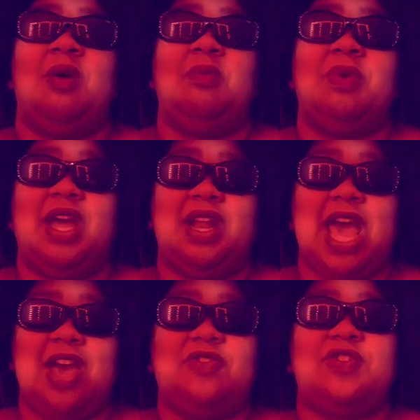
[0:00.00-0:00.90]
But
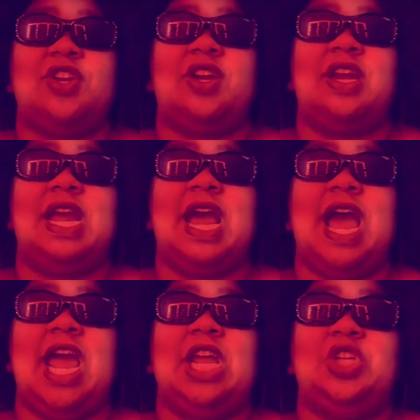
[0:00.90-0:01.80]
after
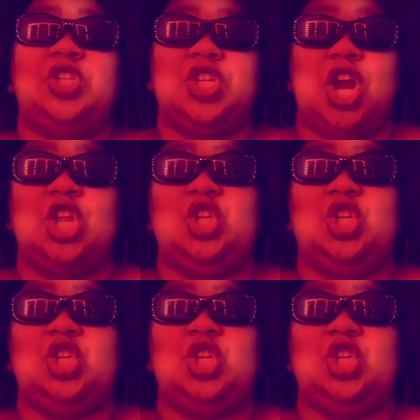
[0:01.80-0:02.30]
I started